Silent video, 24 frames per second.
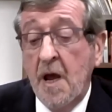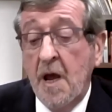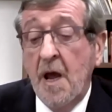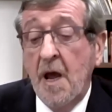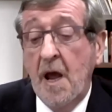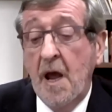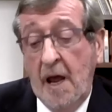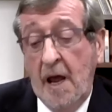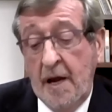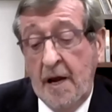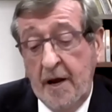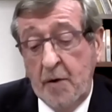
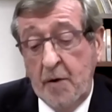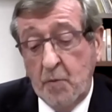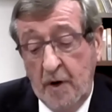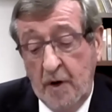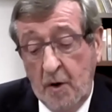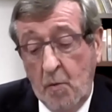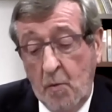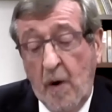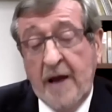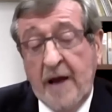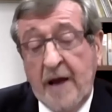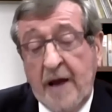And then we're
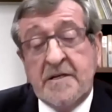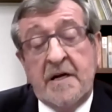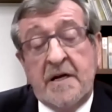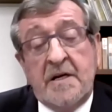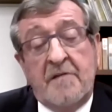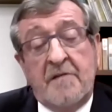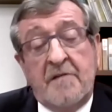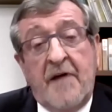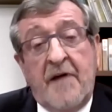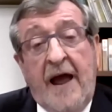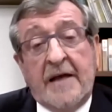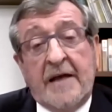awaiting the
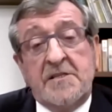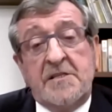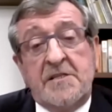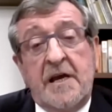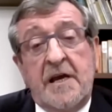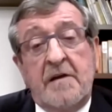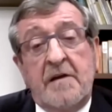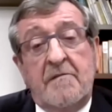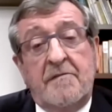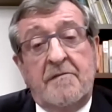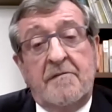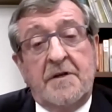
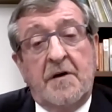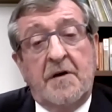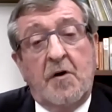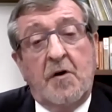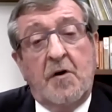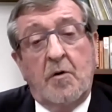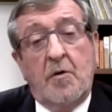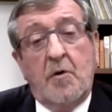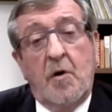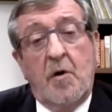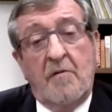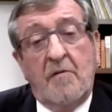vaccine for the
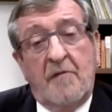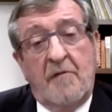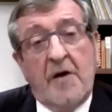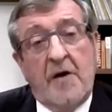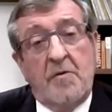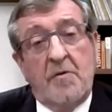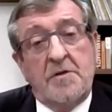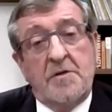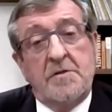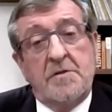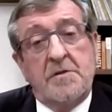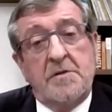
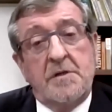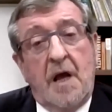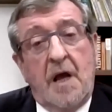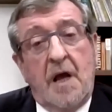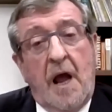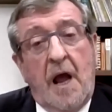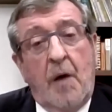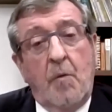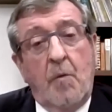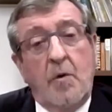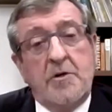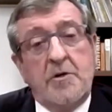coronavirus,
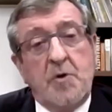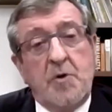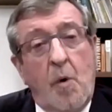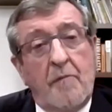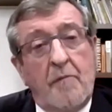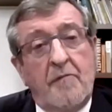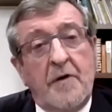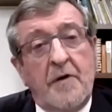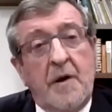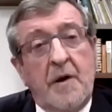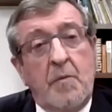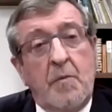which
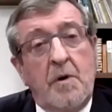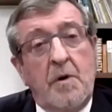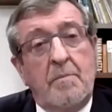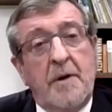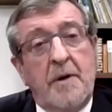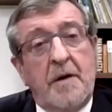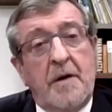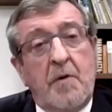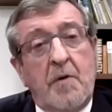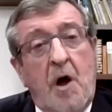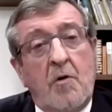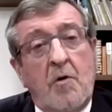hopefully will be
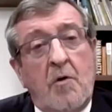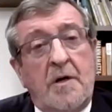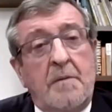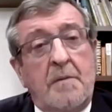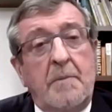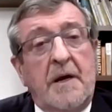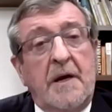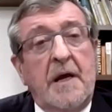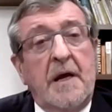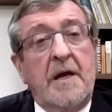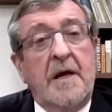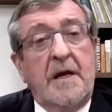around at the
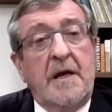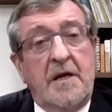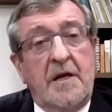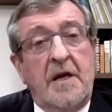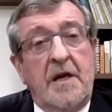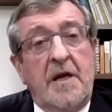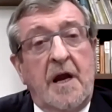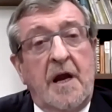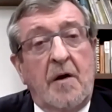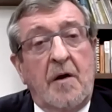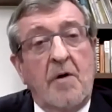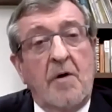beginning of the
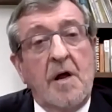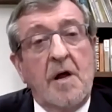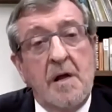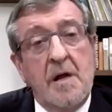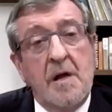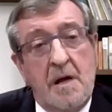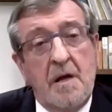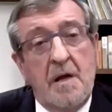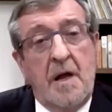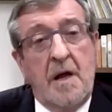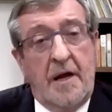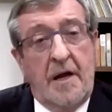year.
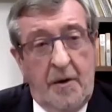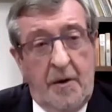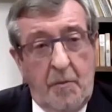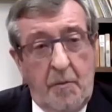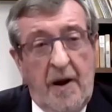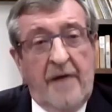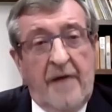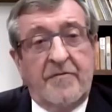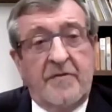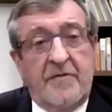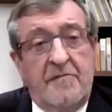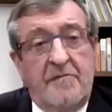And then we
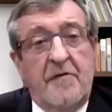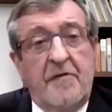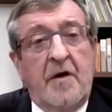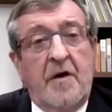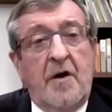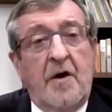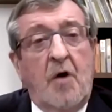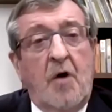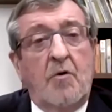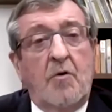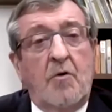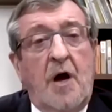have to figure
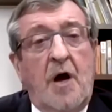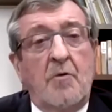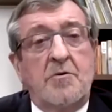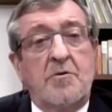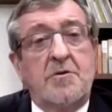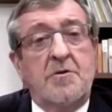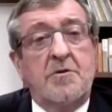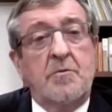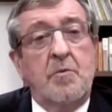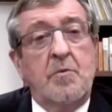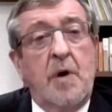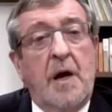out how
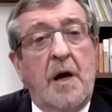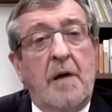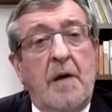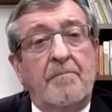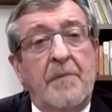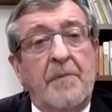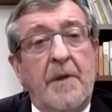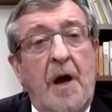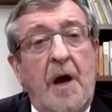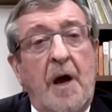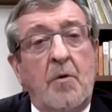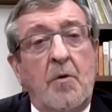
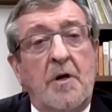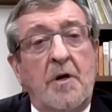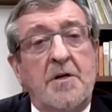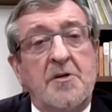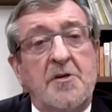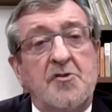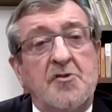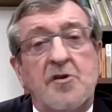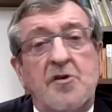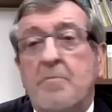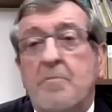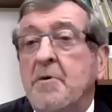to
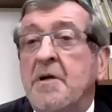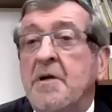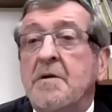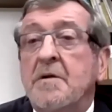distribute.